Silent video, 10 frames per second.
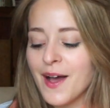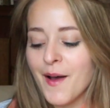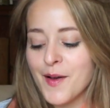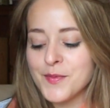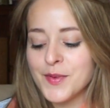
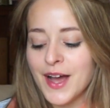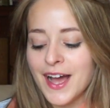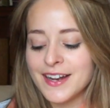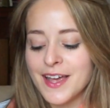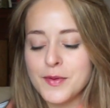and
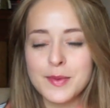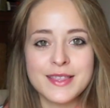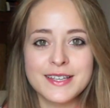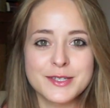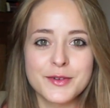
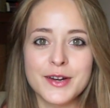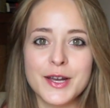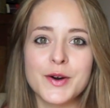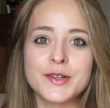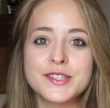everybody thinks you're
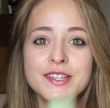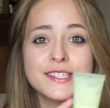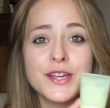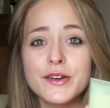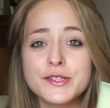really odd. So
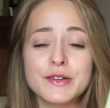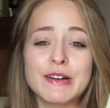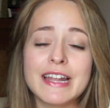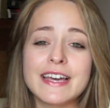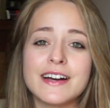this goes
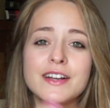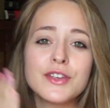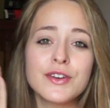on clear.